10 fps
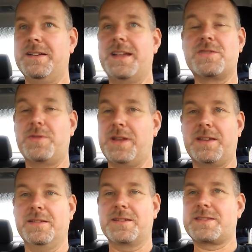That's
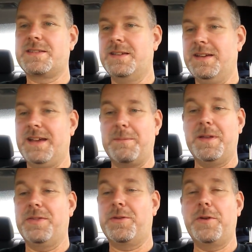ridiculous. I'm
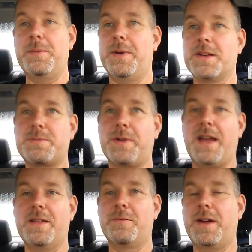getting 30 miles per
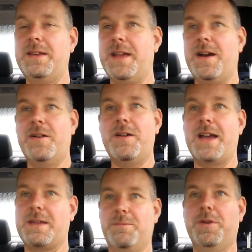gallon right now.
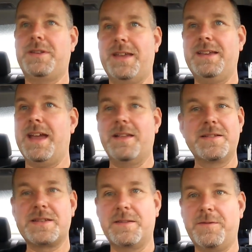I can put 10
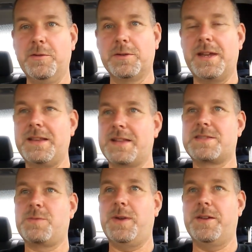gallons in the fuel tank.
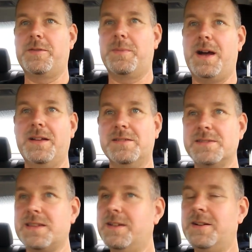That's 300
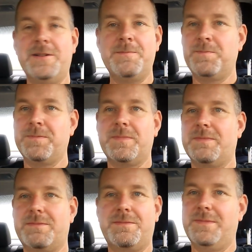miles.
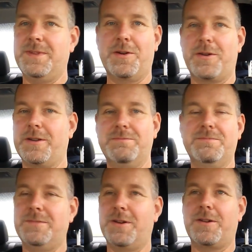No good.
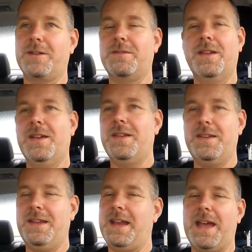No good.
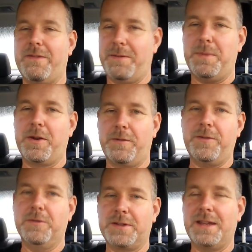You need to have a bigger
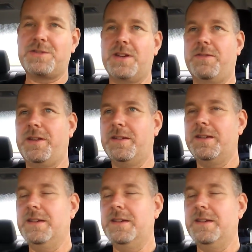fuel tank, Chevy.